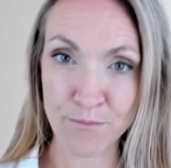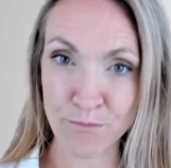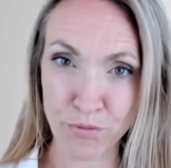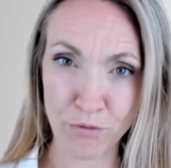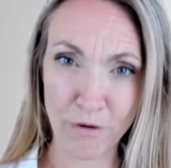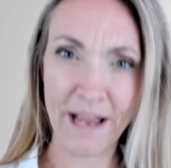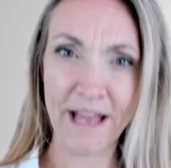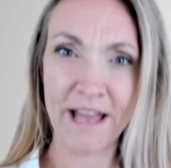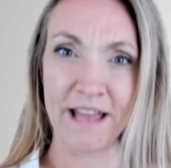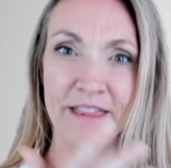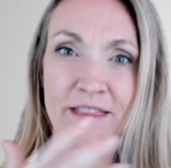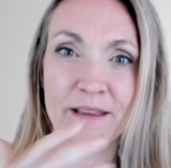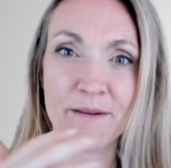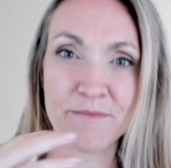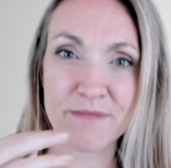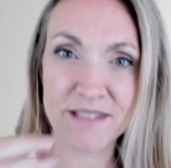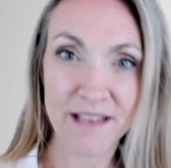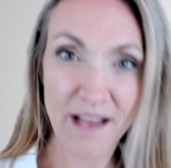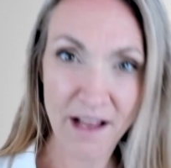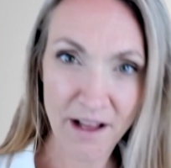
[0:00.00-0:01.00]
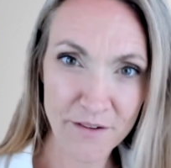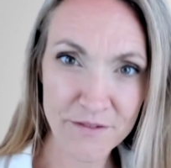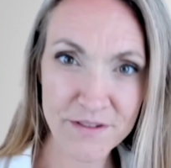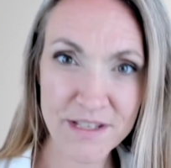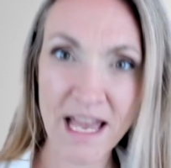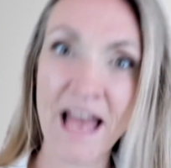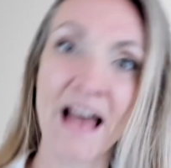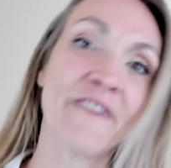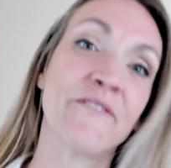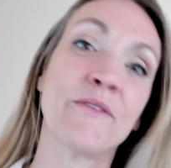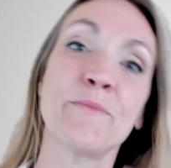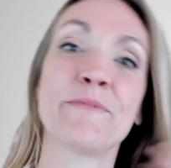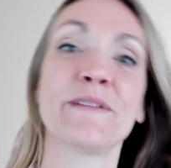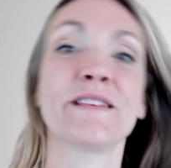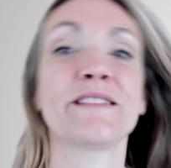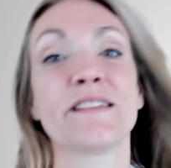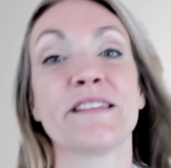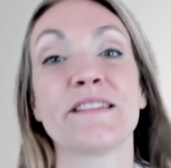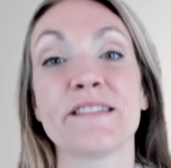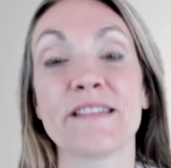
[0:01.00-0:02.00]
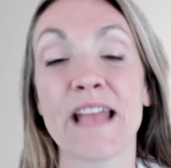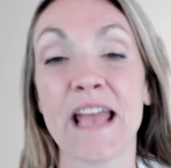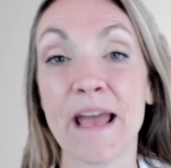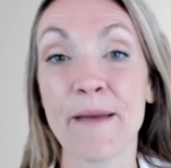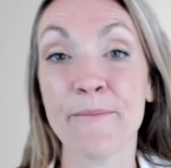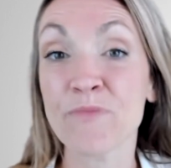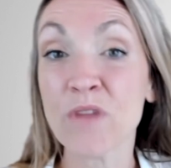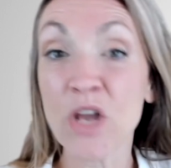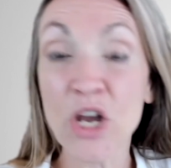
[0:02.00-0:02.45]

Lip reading: brand themselves, have a business name.